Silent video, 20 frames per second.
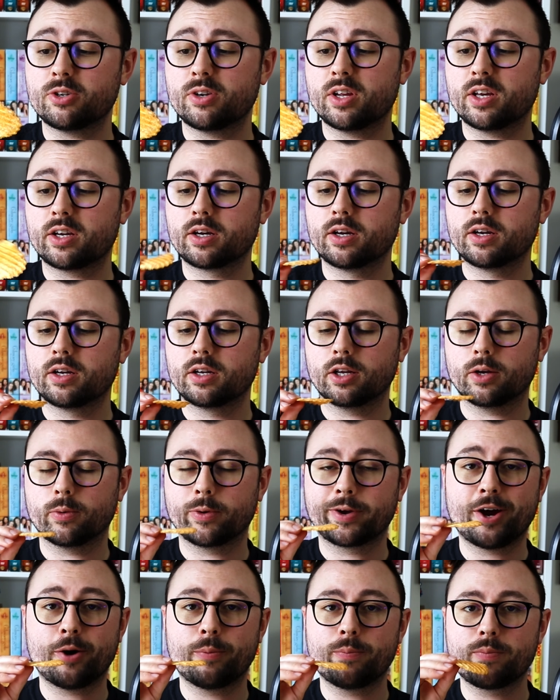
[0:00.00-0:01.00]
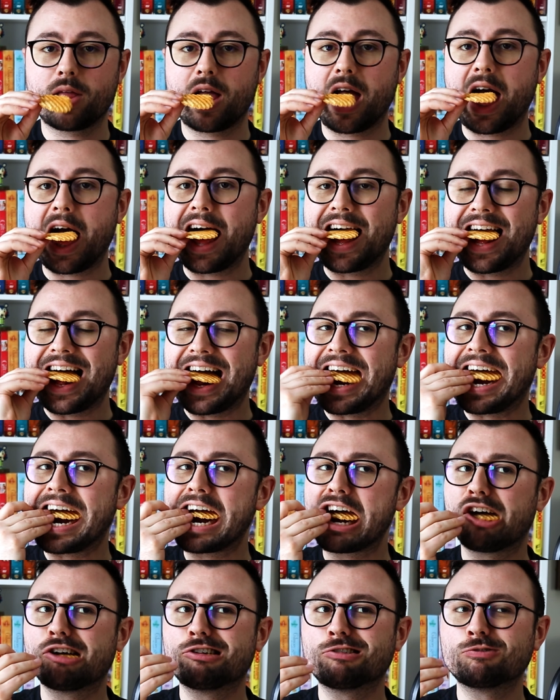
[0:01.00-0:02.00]
unique. Here we go.
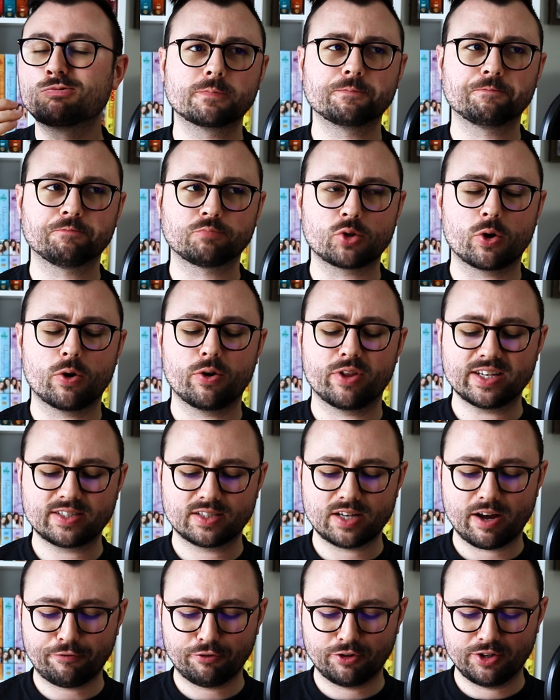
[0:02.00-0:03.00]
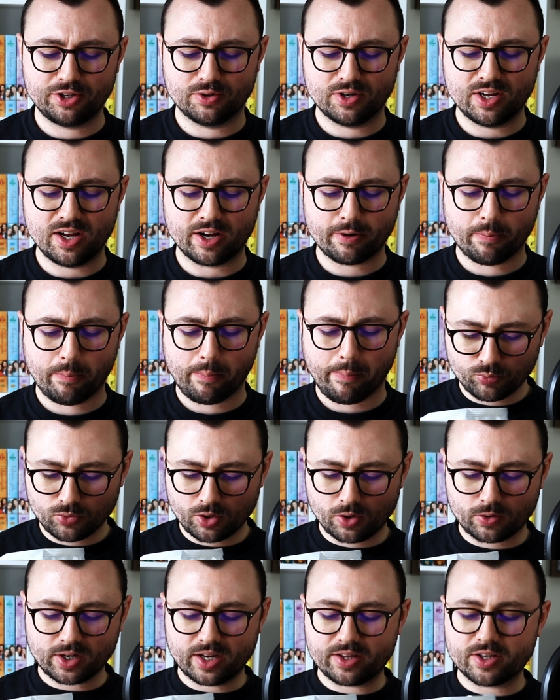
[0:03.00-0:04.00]
Oh, that's definitely unique.
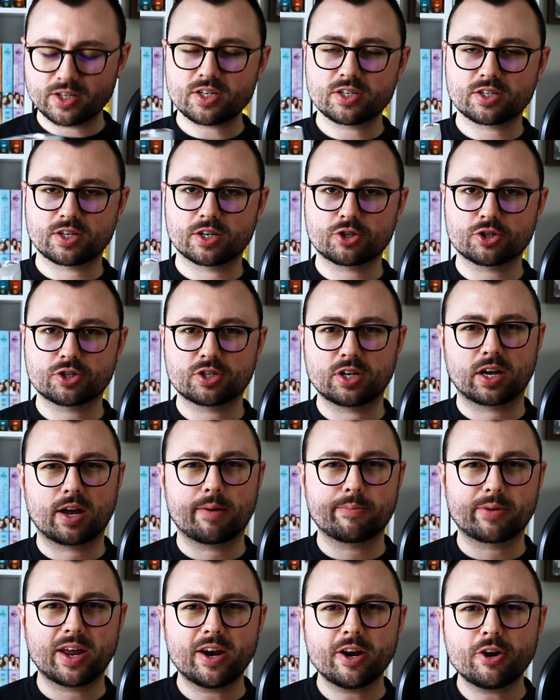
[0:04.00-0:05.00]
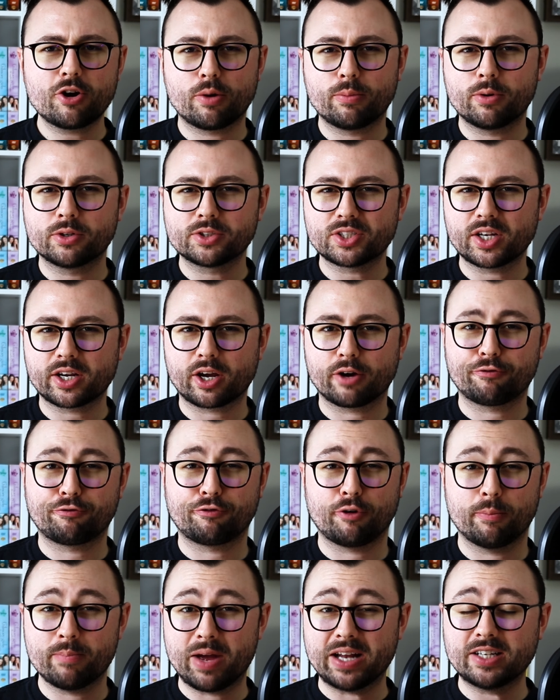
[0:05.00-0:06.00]
Okay, this is interesting. I'm getting almost like a
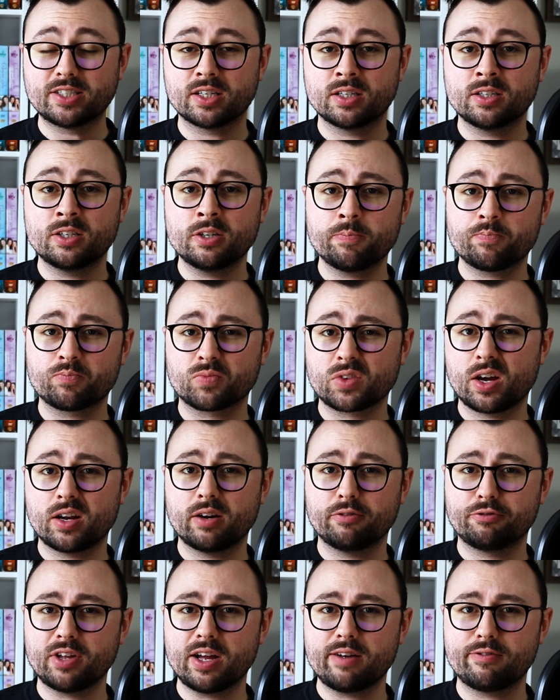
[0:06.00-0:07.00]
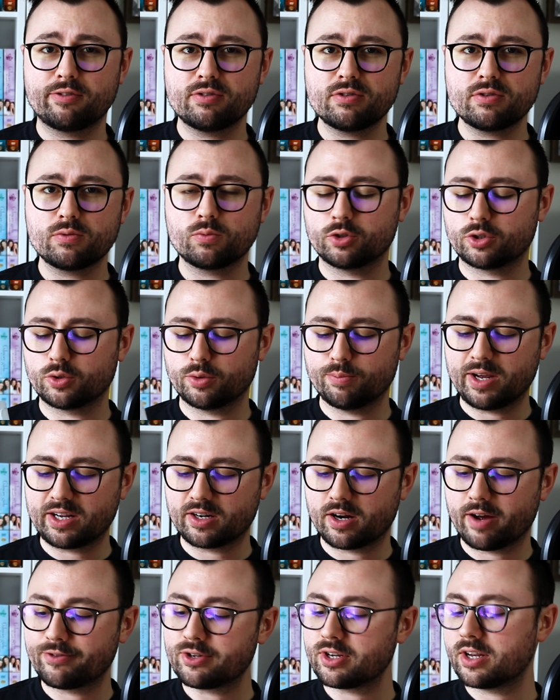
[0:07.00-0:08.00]
fermented kind of flavor, which would make
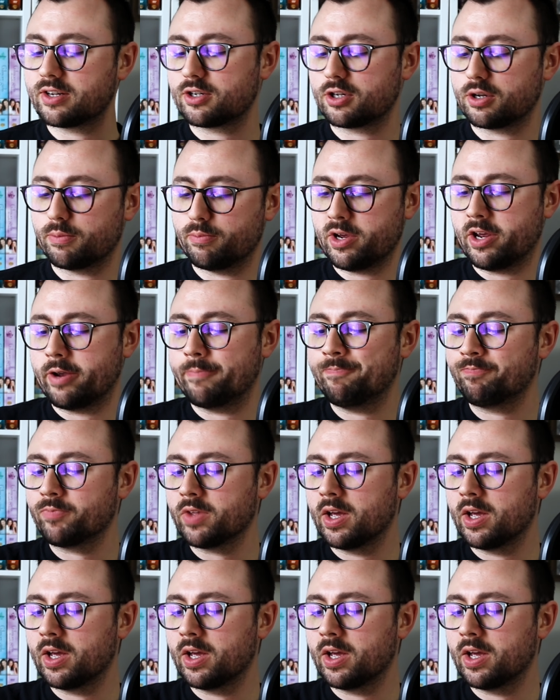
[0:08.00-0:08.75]
enough sense to me,